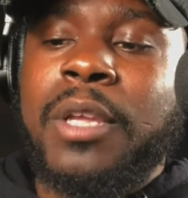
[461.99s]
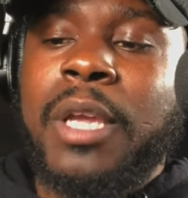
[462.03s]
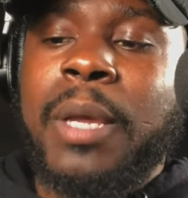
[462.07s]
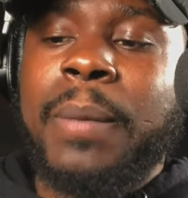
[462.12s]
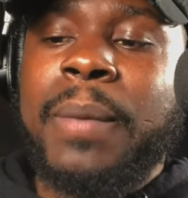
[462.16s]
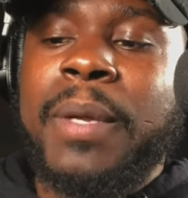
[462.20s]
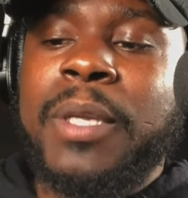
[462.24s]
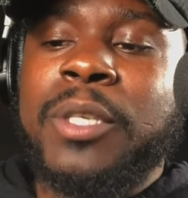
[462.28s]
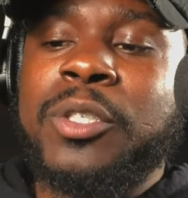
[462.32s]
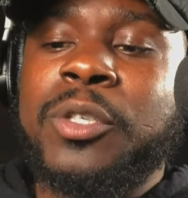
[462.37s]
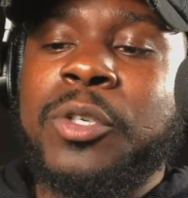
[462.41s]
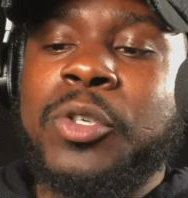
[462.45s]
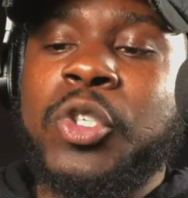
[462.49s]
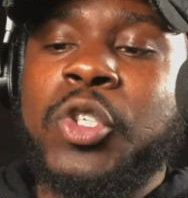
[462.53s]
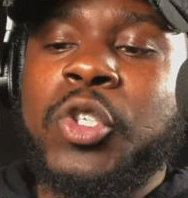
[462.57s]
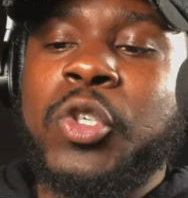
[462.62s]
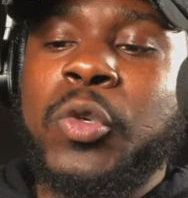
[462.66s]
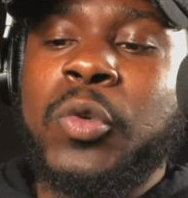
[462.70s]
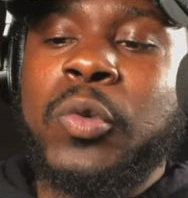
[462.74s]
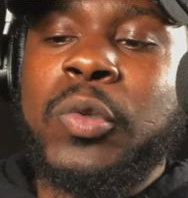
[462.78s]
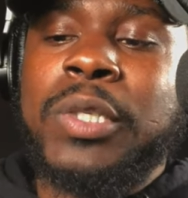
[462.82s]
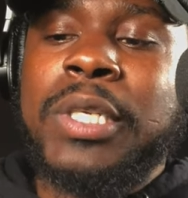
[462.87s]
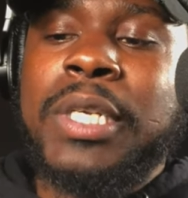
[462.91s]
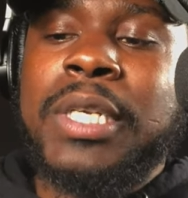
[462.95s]
It means you're
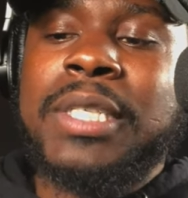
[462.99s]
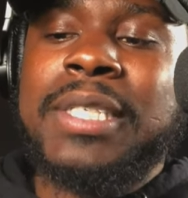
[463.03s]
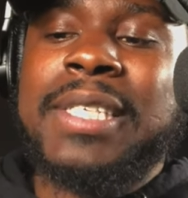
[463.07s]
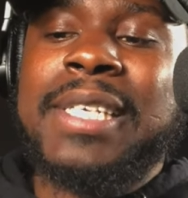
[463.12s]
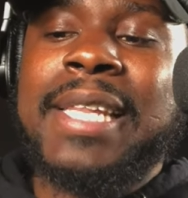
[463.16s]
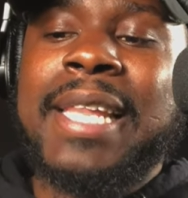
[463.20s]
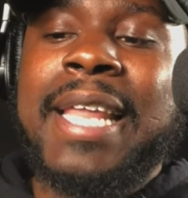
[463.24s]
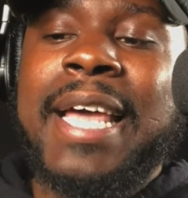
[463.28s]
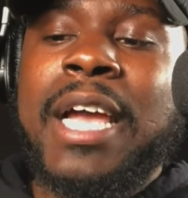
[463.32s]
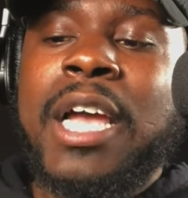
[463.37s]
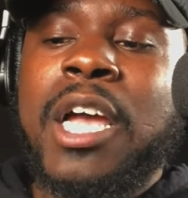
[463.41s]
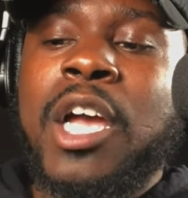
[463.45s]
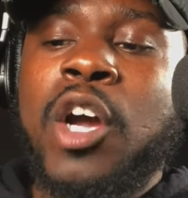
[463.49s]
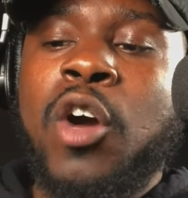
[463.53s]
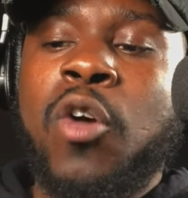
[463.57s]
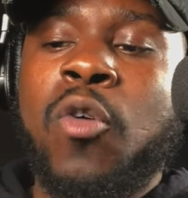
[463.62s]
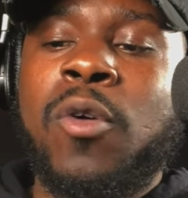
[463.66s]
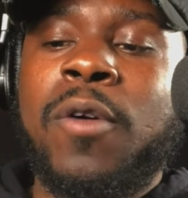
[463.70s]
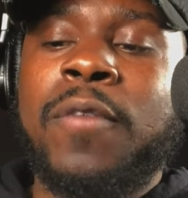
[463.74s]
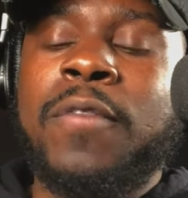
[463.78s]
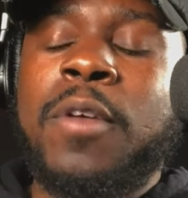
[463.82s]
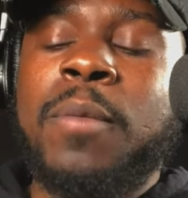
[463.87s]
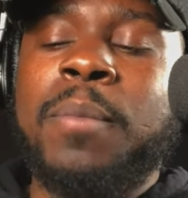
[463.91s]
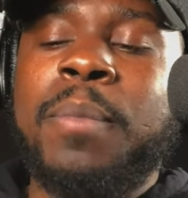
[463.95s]
choosing to let
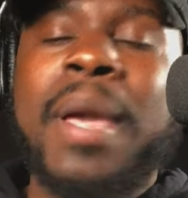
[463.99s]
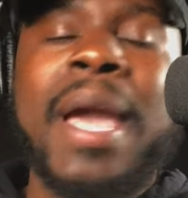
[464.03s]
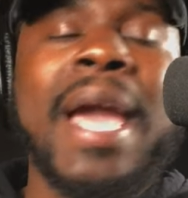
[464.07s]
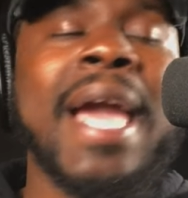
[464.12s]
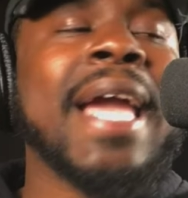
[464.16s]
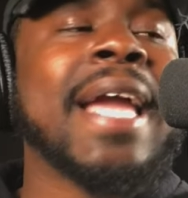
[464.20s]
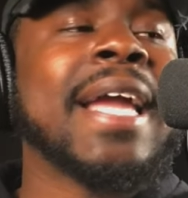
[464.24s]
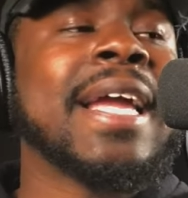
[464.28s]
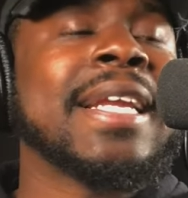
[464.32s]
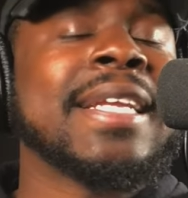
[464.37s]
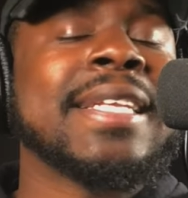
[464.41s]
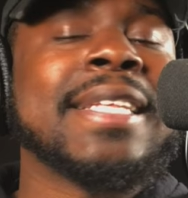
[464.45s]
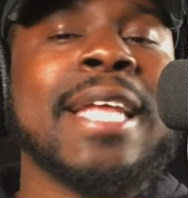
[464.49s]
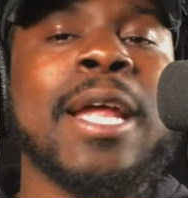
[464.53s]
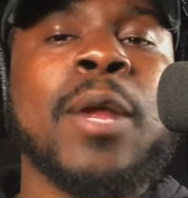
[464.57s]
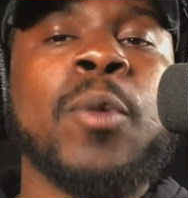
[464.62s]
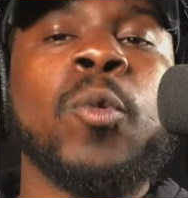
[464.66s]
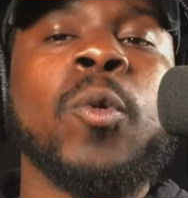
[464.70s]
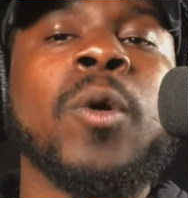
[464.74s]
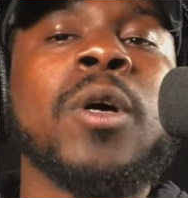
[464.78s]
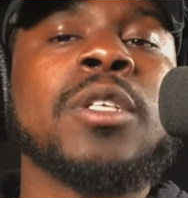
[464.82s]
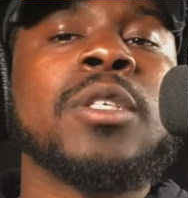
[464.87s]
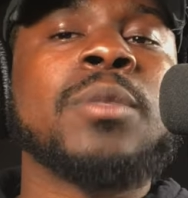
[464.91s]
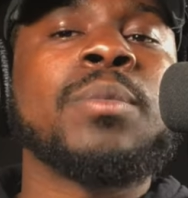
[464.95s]
go of the pain they
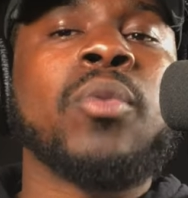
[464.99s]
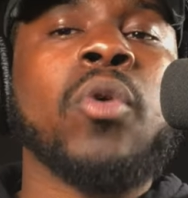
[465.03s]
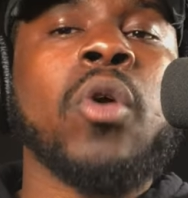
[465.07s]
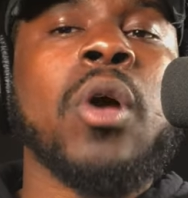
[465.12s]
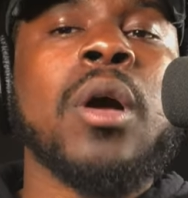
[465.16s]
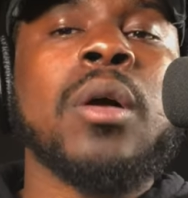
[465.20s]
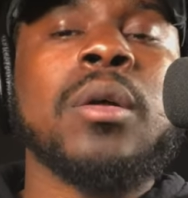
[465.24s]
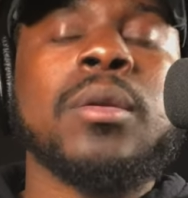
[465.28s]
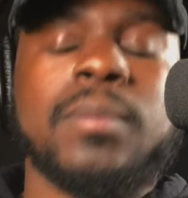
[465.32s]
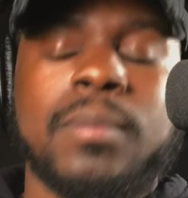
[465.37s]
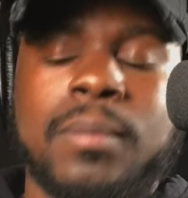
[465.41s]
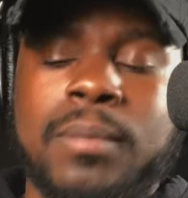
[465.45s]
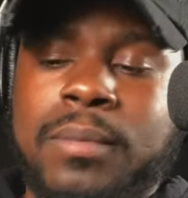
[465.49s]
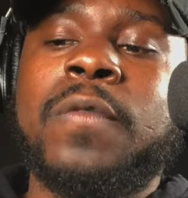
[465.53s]
once brought.